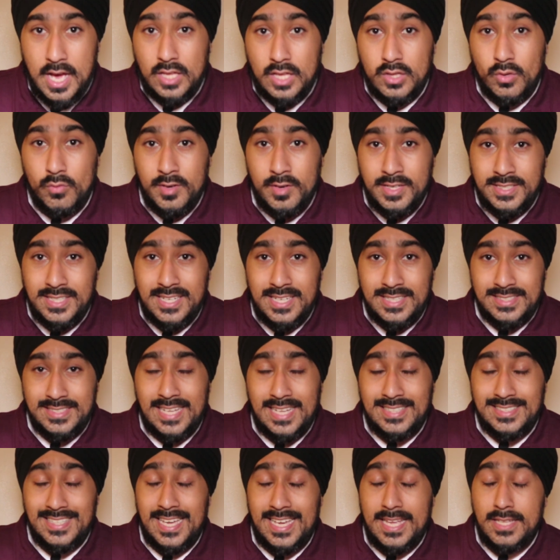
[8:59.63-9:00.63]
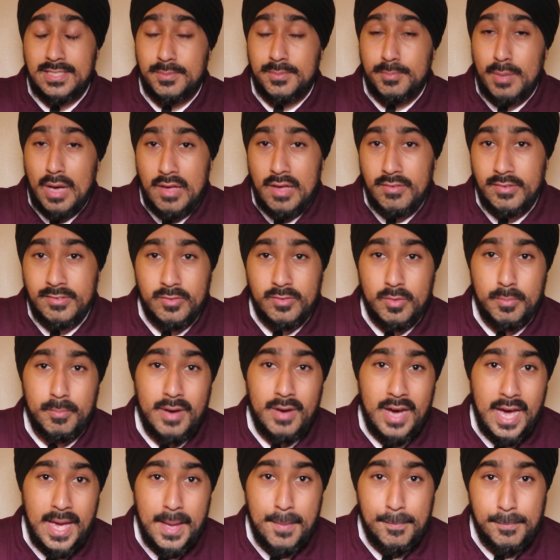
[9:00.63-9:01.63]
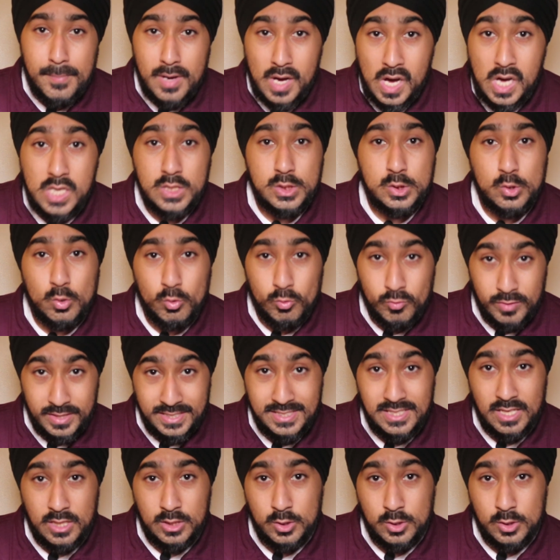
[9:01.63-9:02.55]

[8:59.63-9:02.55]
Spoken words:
The reason is that it's perfect for my personal risk